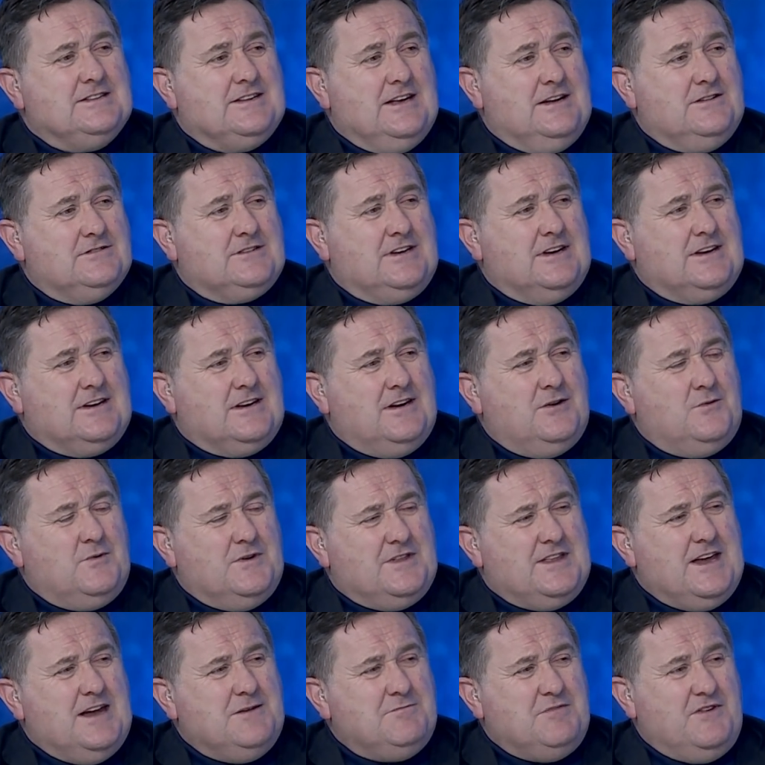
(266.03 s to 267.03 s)
Celtic
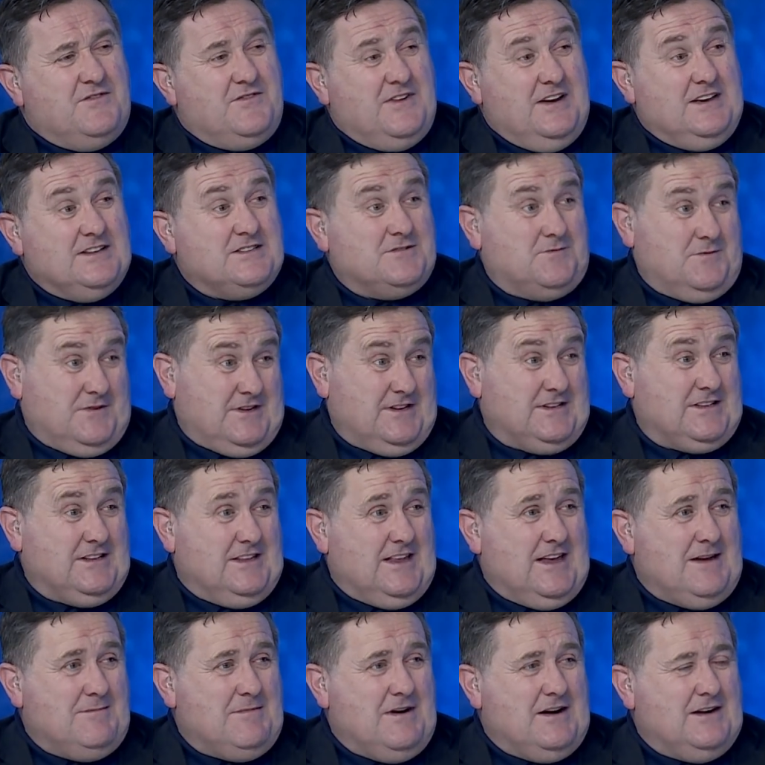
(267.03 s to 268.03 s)
would then be faced with a
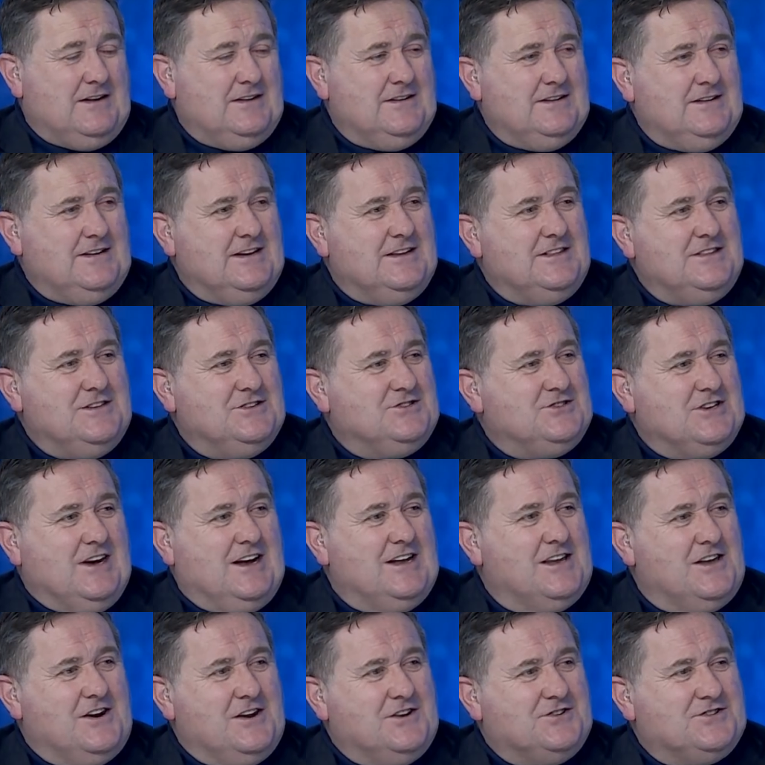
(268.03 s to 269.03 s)
dilemma in the
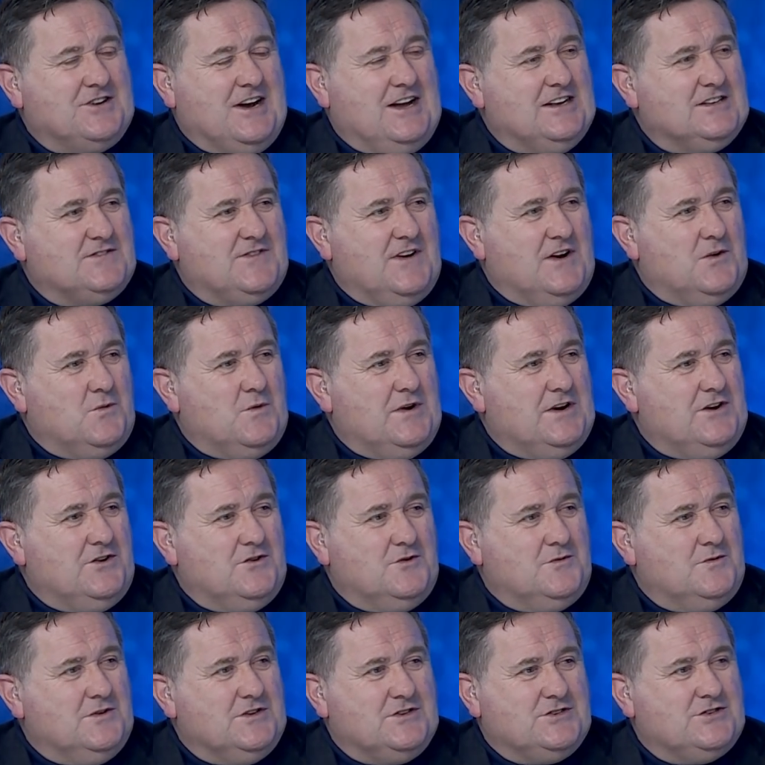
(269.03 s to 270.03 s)
January transfer window,